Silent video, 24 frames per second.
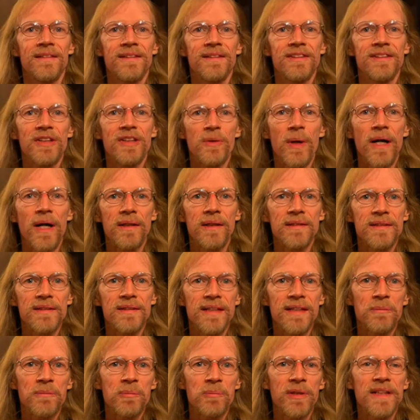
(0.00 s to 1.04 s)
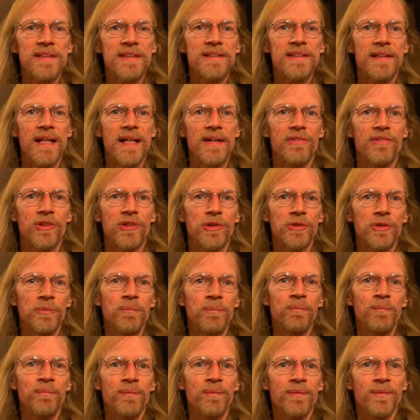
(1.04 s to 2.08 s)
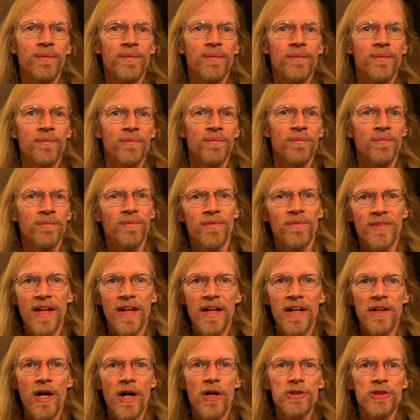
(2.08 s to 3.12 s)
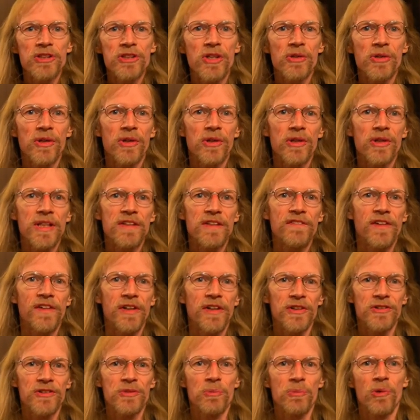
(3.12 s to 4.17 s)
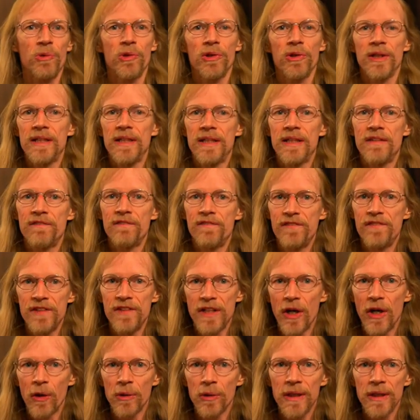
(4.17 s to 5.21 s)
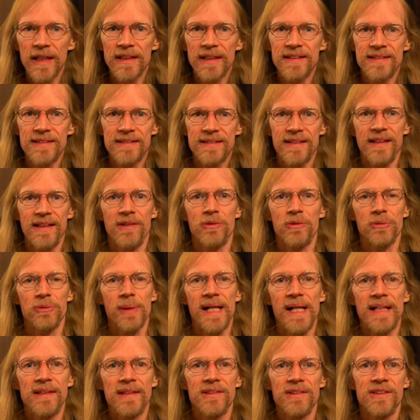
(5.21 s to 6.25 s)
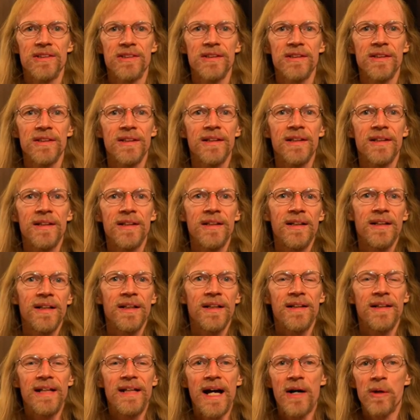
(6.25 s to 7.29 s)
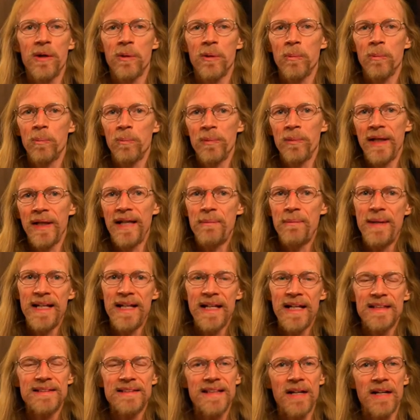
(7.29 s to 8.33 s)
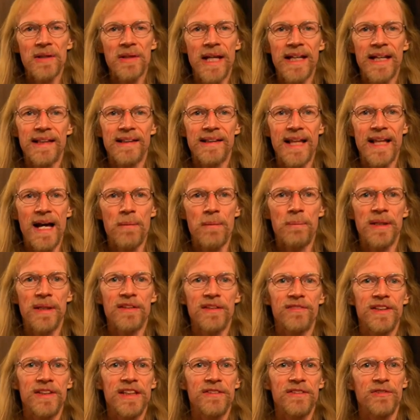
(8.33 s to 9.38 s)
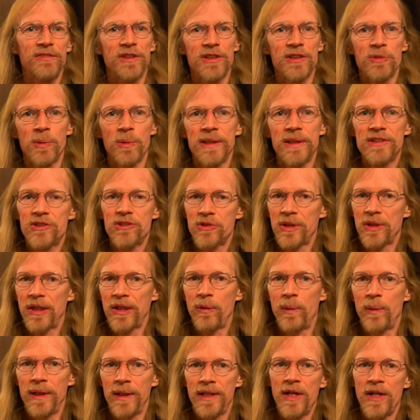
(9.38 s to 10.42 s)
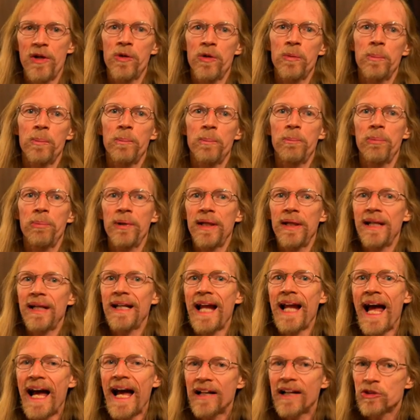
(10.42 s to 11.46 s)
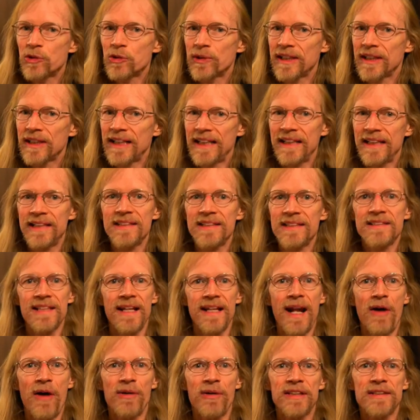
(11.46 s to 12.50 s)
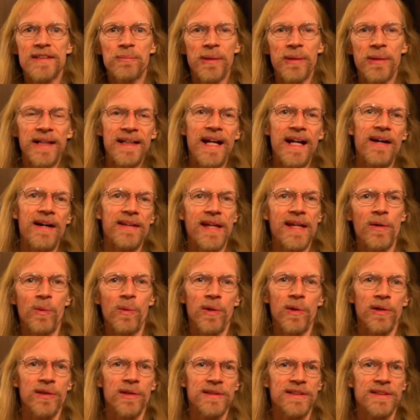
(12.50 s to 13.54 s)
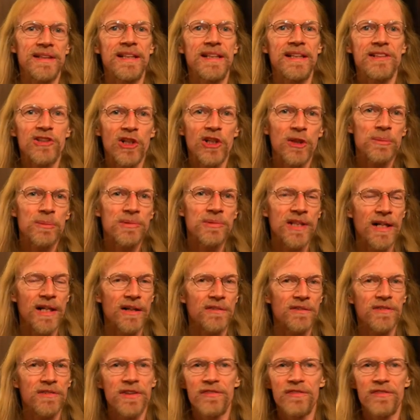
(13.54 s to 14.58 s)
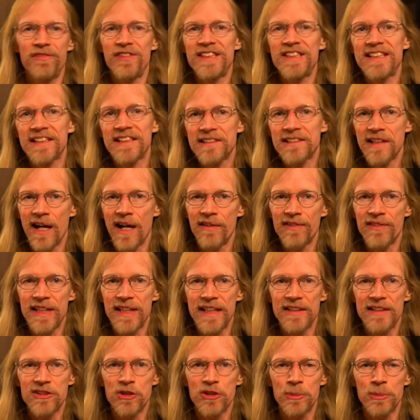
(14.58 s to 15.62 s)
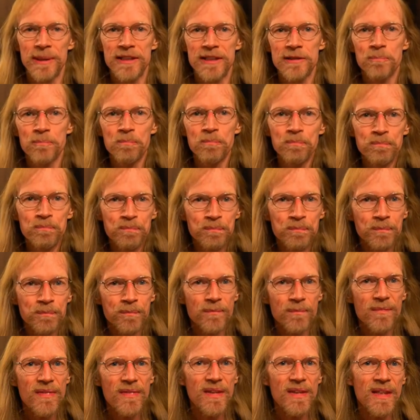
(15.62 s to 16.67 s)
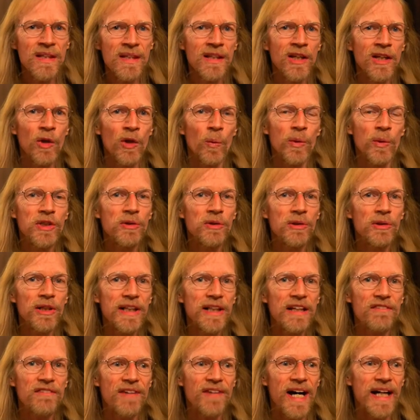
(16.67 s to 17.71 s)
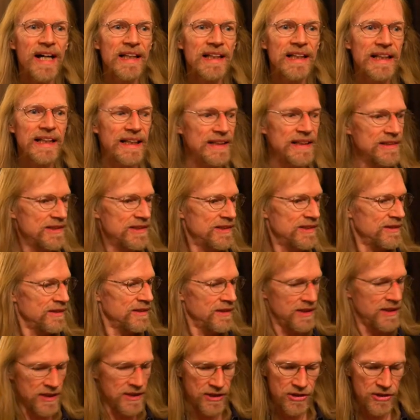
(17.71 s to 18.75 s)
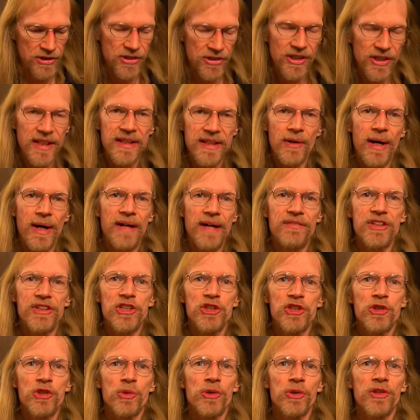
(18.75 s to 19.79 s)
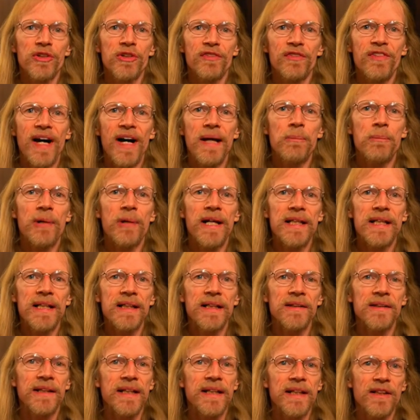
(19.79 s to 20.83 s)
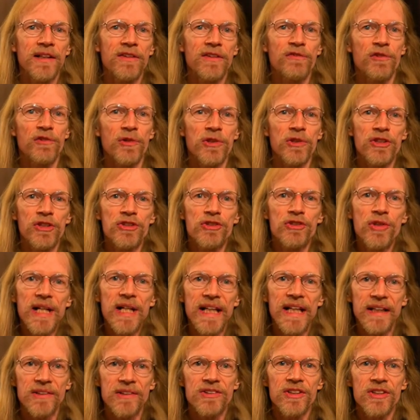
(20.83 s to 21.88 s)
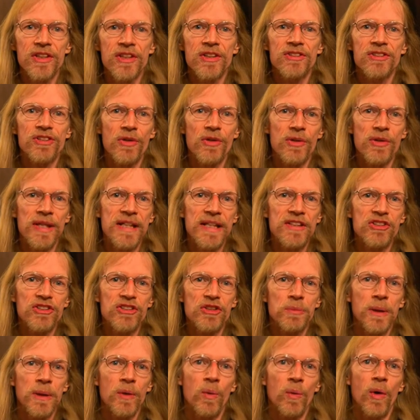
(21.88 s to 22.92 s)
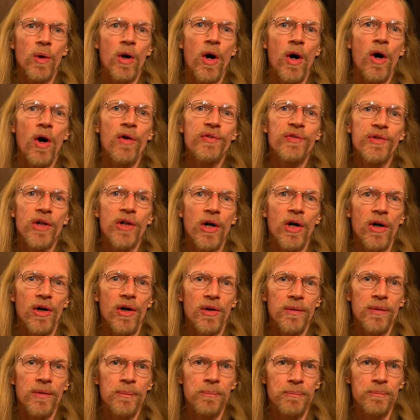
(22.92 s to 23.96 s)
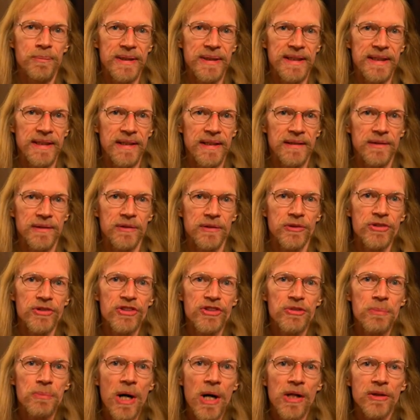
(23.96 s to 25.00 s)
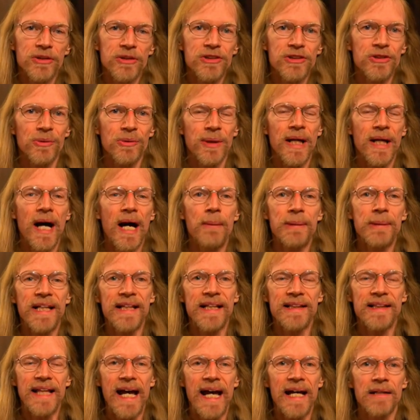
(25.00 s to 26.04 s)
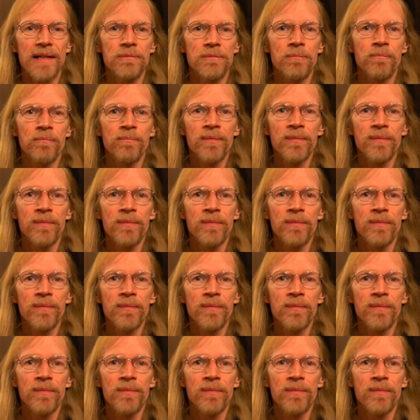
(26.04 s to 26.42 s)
So on the simplest level, an alto gurdy falls more in the viola scale range. Now, it may not sound like that big of a difference, one string, one note, but it actually is, and I'll explain how that works in terms of the physics of the instrument. When you look at violins, usually they'll have a shorter vibrating length for the strings, so the instrument will overall be a little smaller to accommodate that.